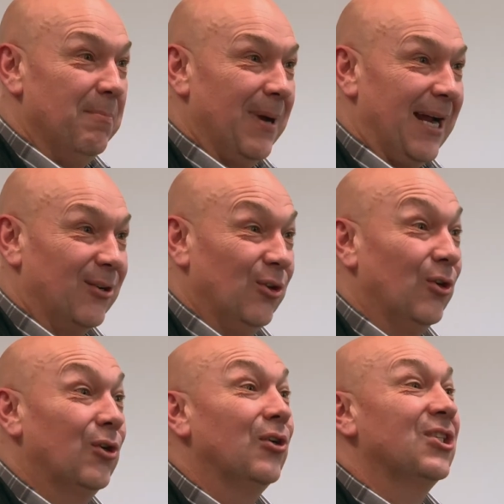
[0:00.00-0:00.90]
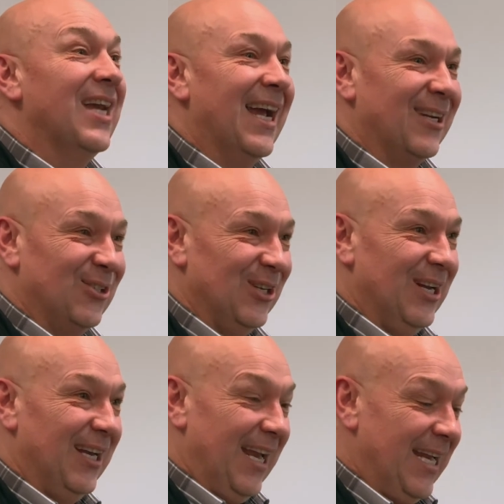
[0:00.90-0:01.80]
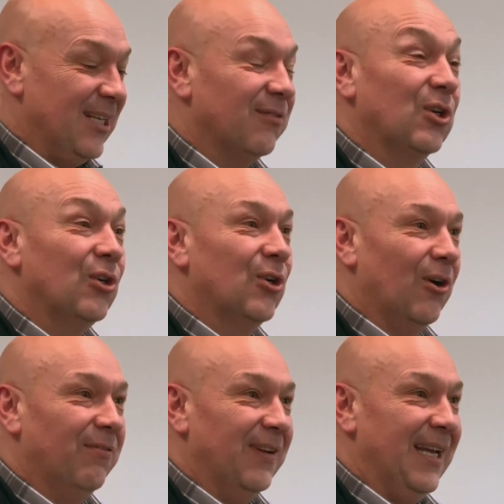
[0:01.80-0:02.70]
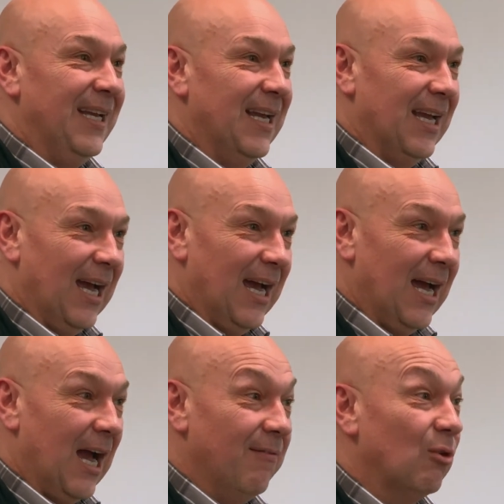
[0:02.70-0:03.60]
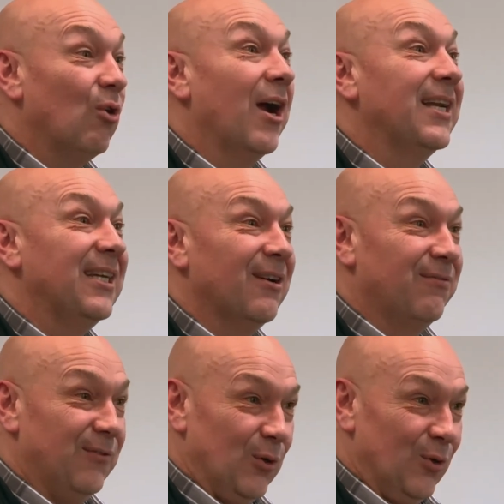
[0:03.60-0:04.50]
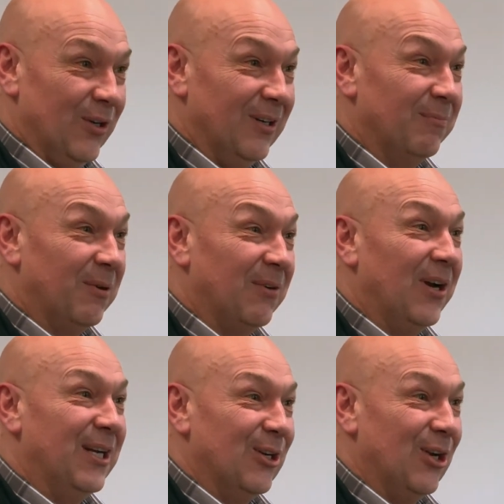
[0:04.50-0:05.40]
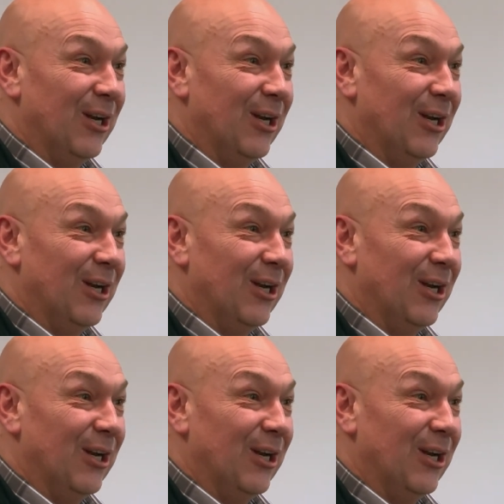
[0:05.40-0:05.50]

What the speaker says: impact that good snacks, ease of good coffee, a variety of food and provided at